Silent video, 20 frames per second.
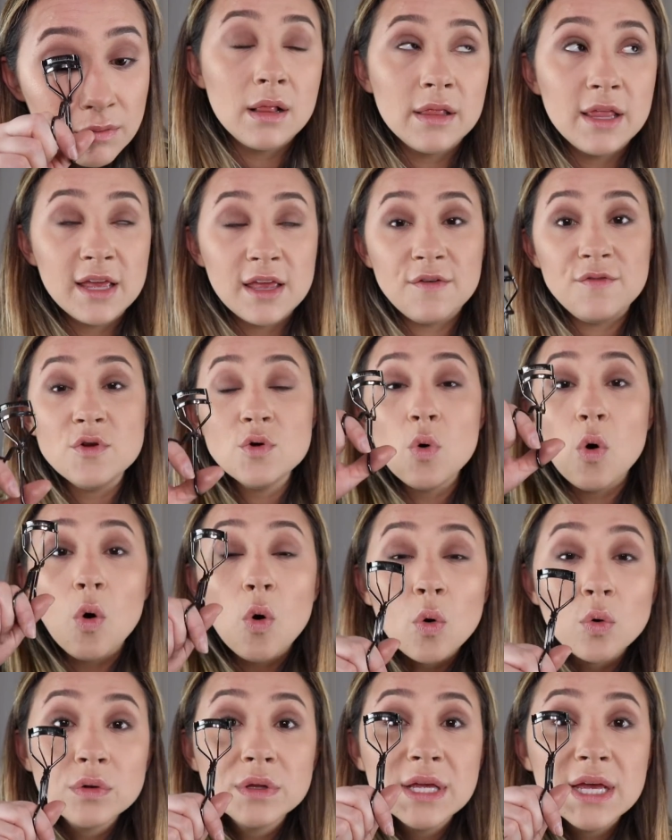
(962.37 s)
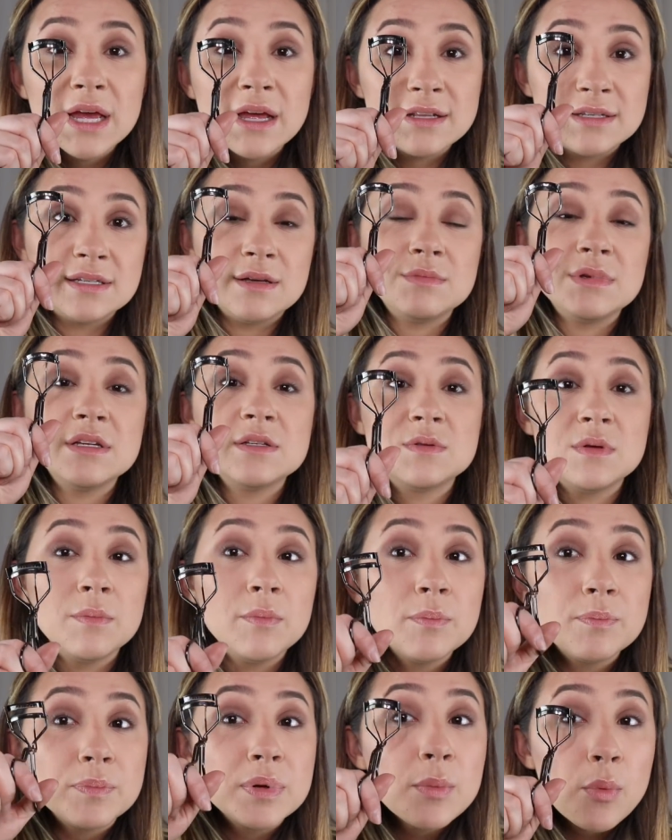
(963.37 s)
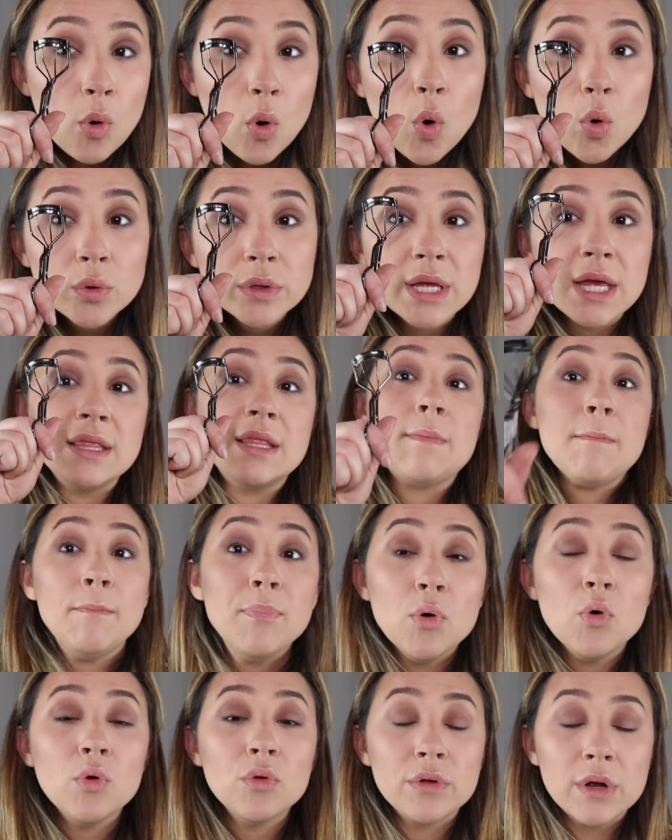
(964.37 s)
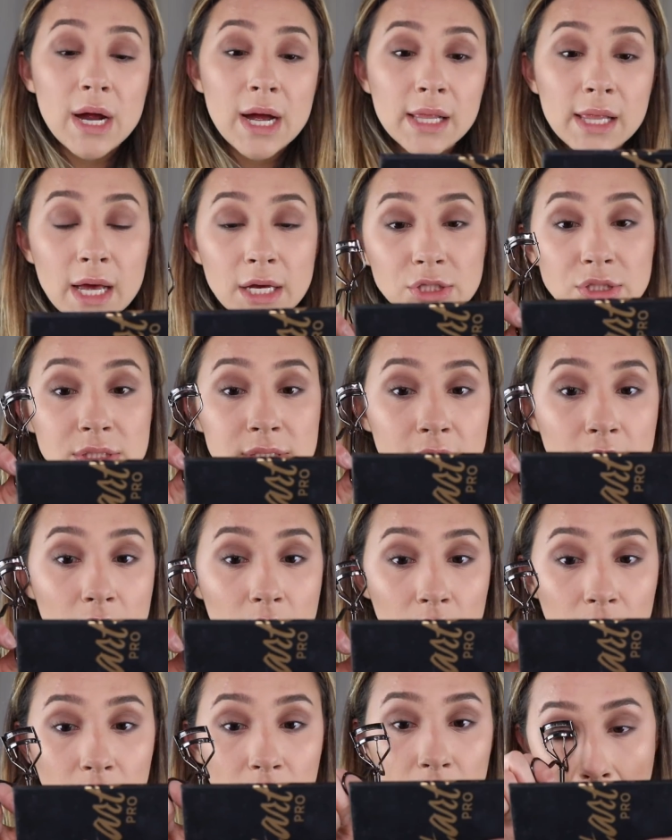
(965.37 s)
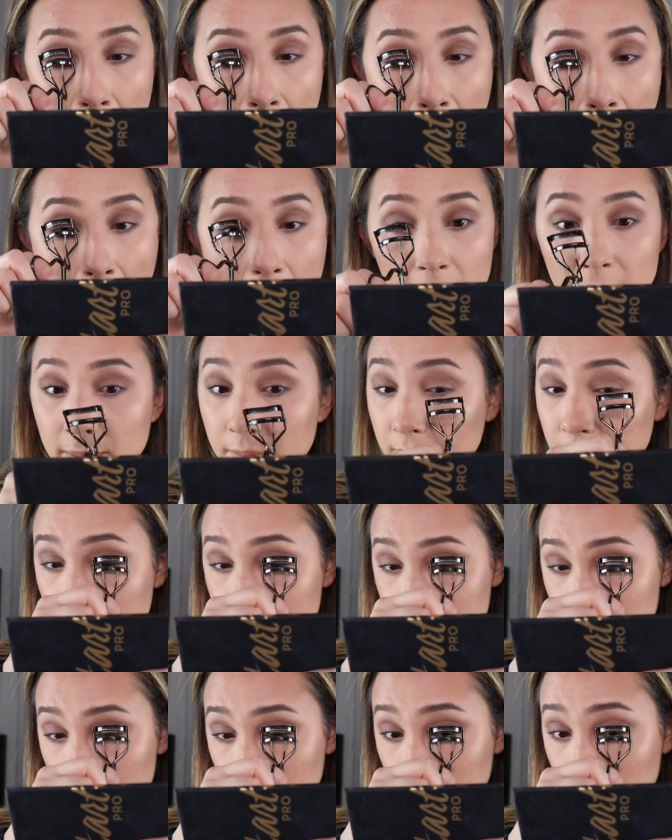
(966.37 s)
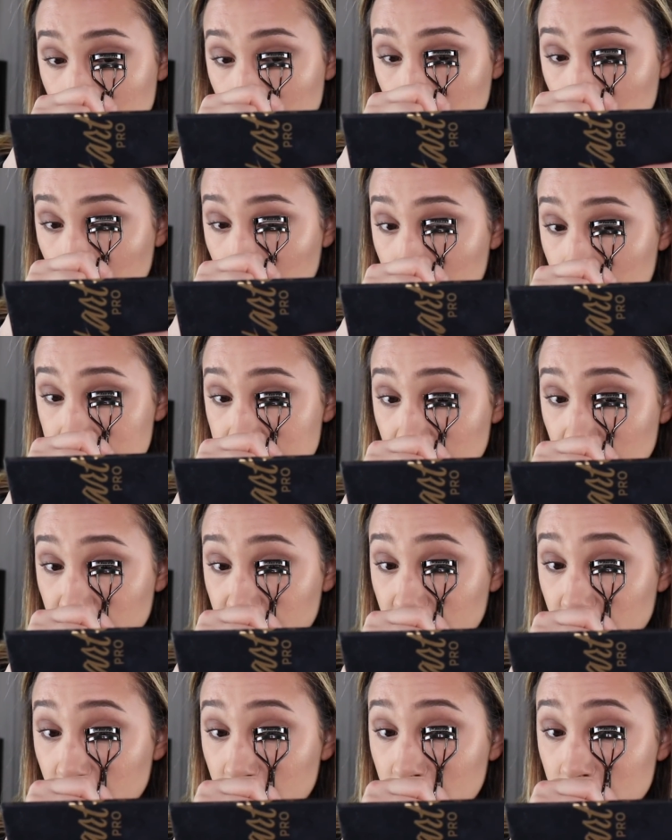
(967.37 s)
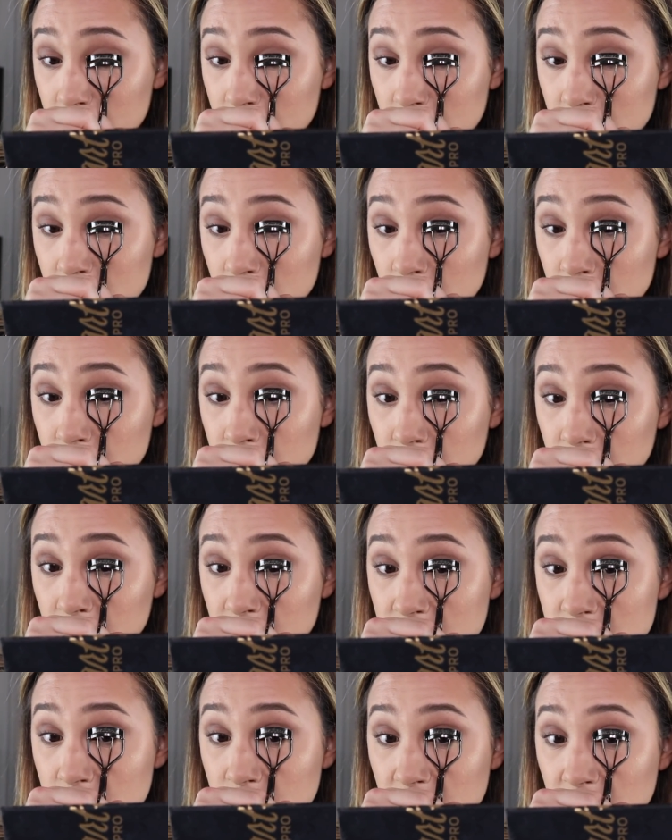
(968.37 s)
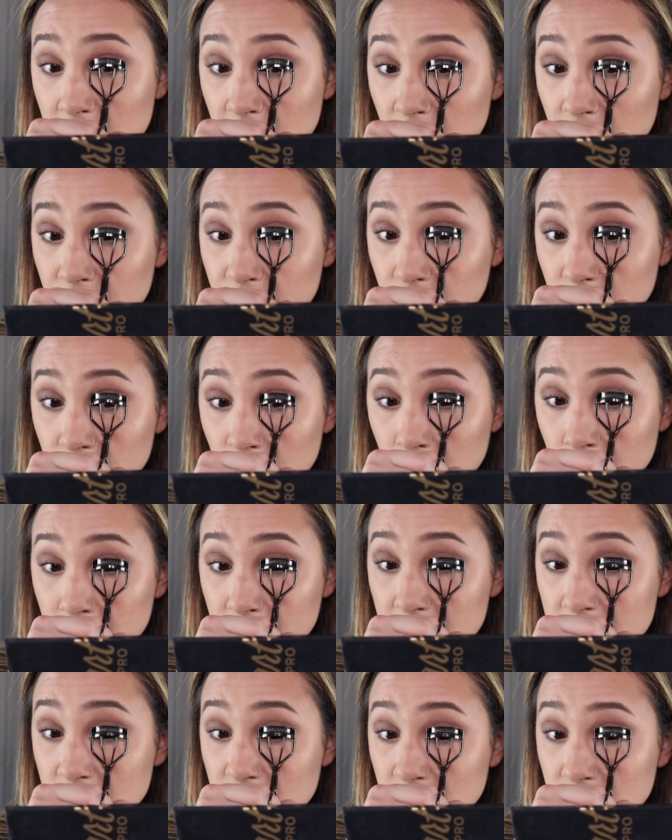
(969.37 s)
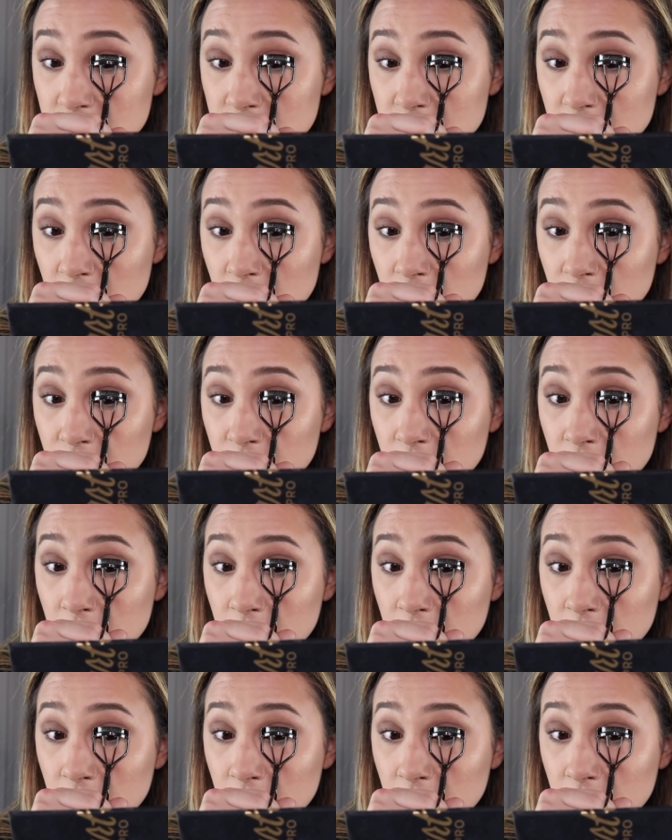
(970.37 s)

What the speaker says: Like if you hold it, and sometimes some people hold it and they pull their eyelashes out, it's not cute, it's not fun. So please be careful, don't pinch yourself.